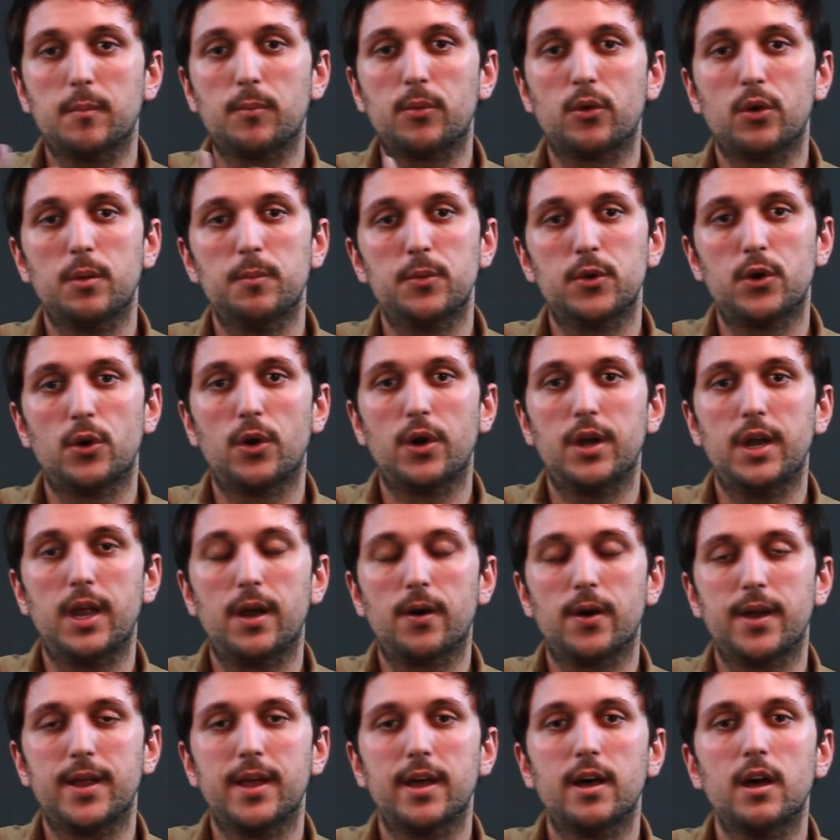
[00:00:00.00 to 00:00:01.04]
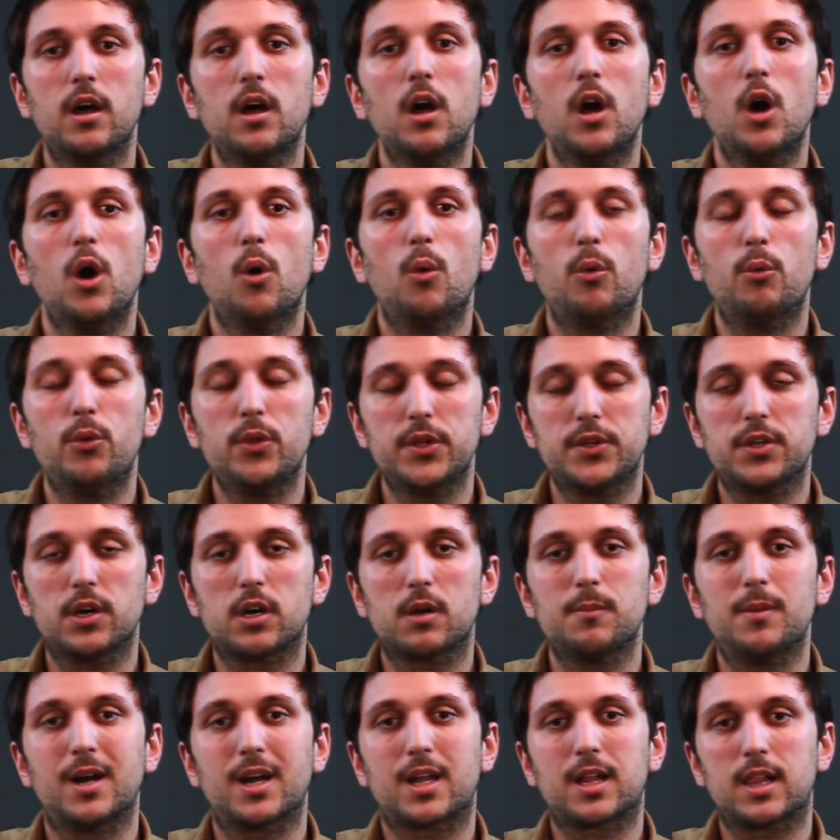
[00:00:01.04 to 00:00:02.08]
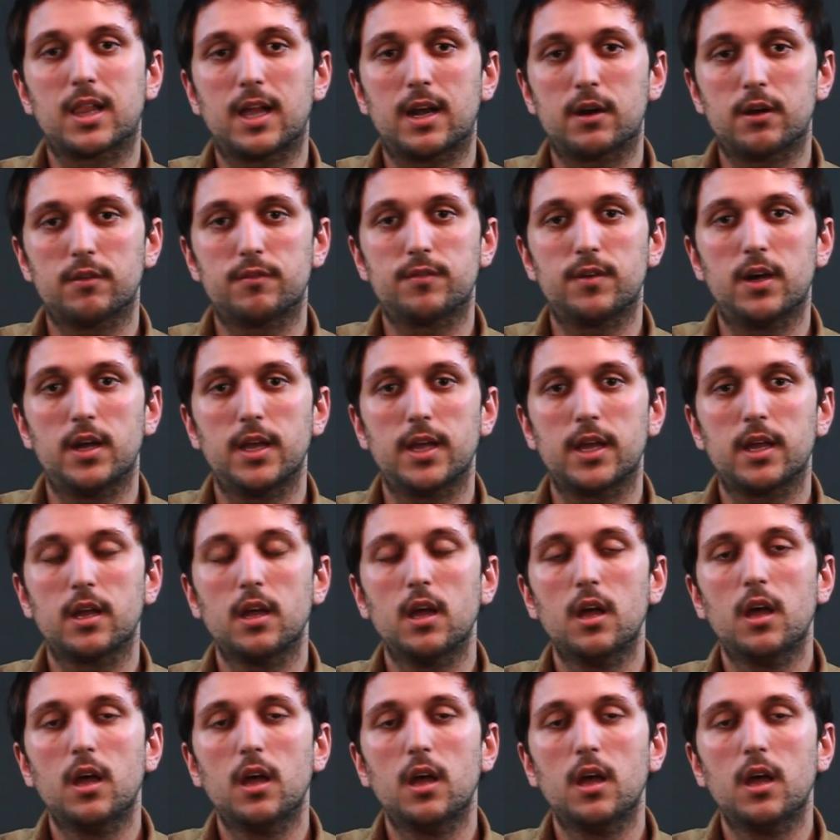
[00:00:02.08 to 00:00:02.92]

perimeter and area, we're really talking about clarifying.